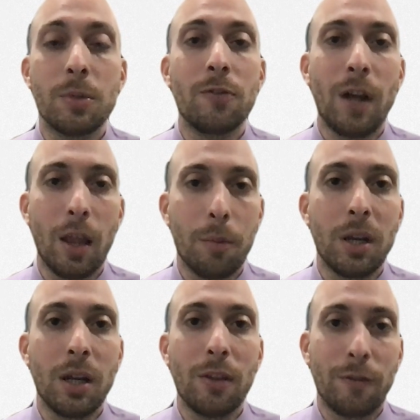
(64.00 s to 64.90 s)
from
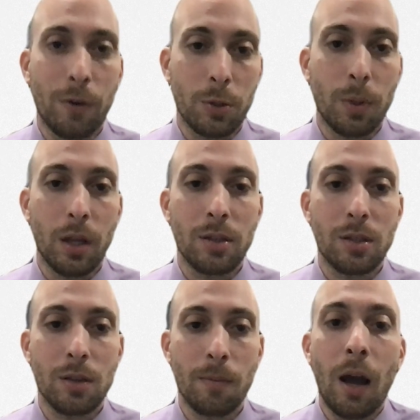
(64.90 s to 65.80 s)
developing in the first place.